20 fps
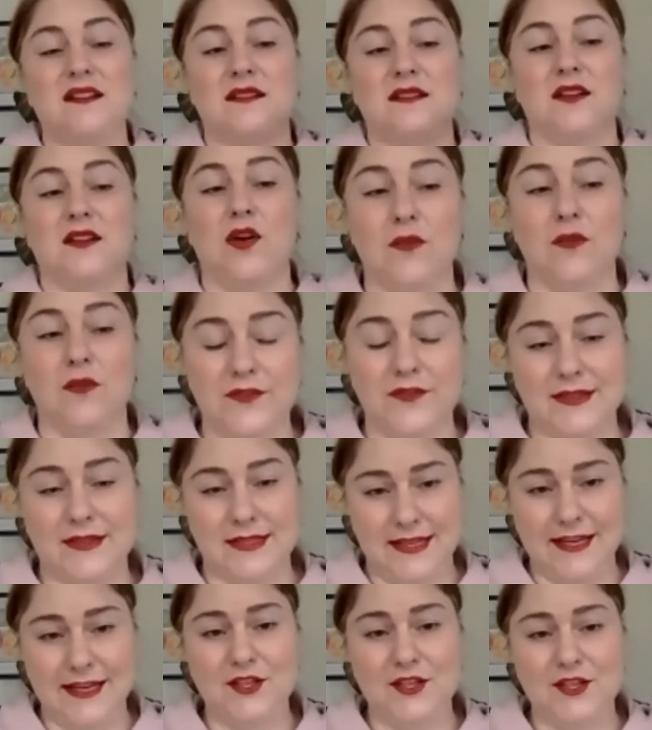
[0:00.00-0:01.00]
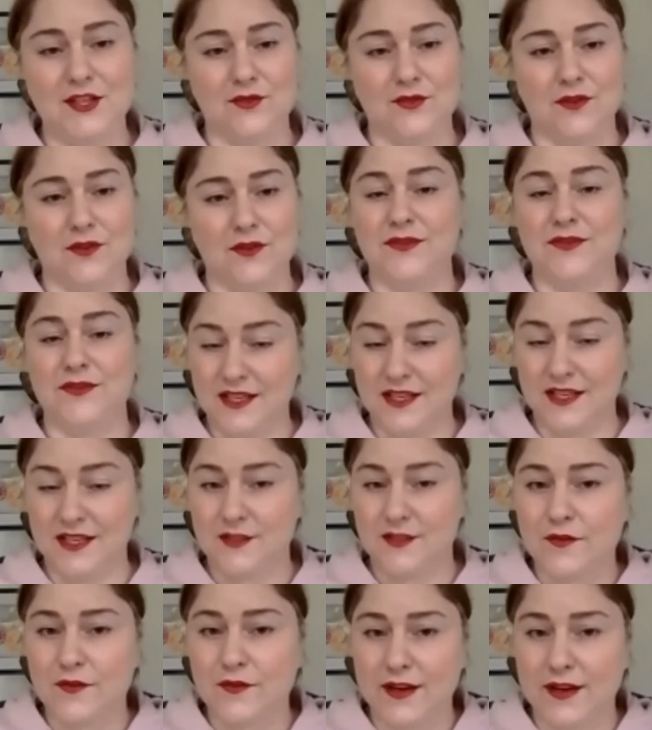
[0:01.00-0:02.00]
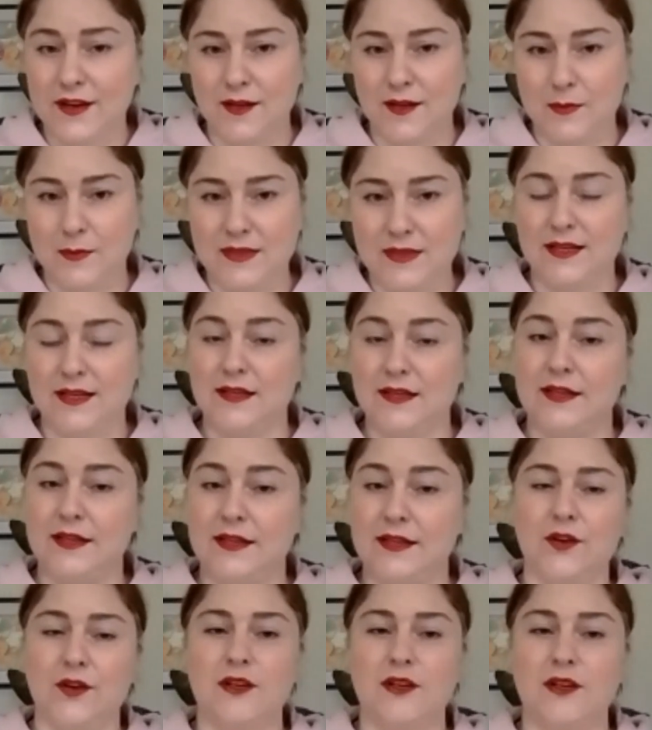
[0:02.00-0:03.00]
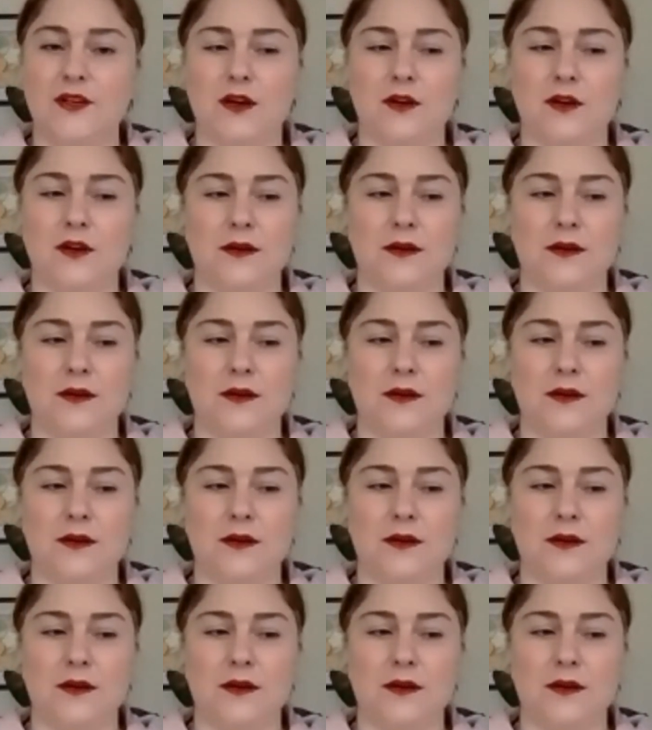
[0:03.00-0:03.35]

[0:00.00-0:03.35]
of the sector of schizophrenia particularly don't know,